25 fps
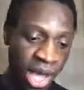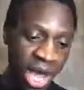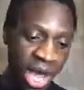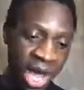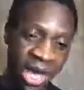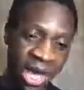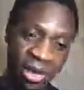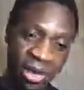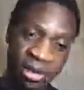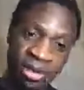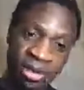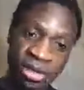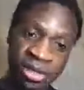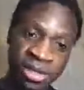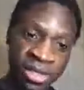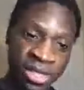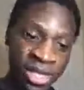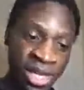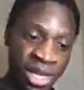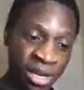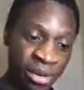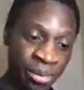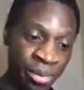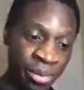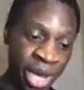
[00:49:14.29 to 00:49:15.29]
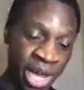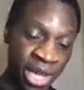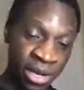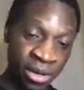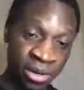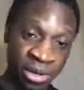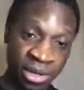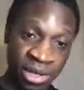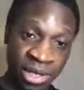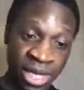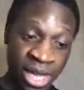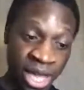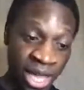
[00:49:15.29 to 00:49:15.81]
I understand
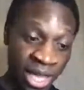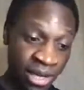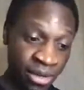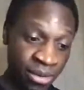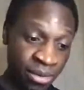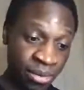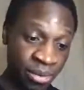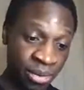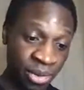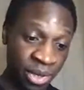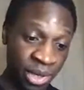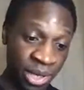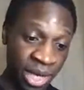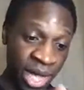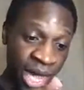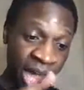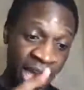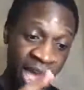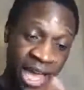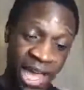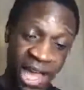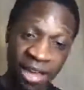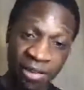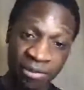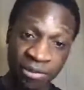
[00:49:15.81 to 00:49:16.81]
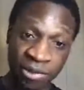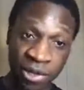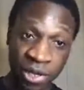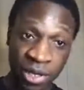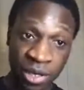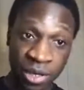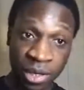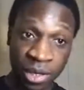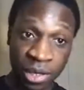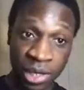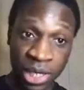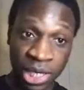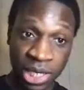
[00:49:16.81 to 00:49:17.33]
like, I have the
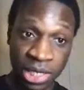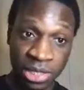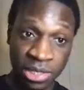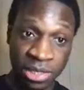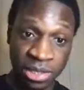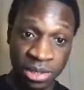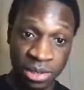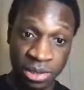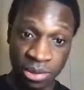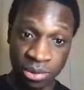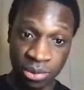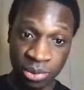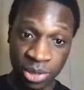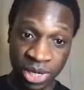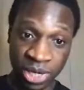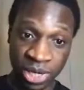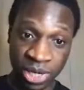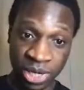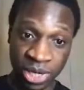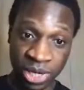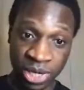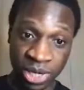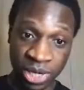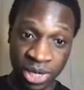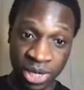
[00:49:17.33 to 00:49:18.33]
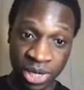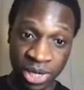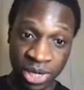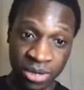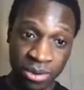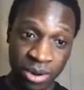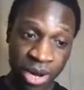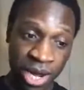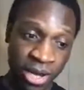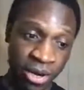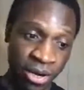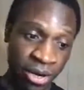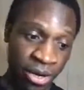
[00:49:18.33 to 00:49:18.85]
knowledge required
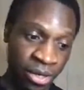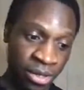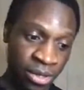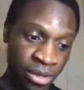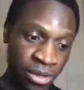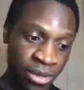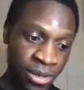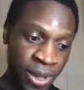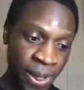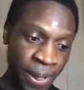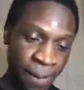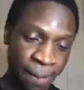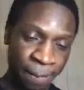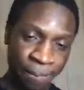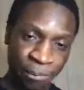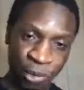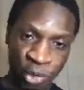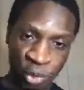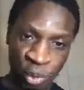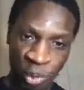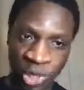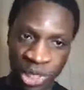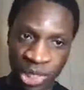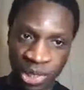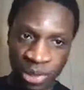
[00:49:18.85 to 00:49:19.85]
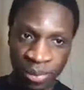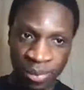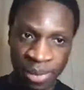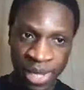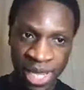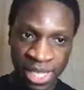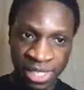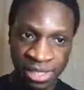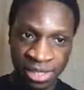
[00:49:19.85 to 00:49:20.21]
to be the best.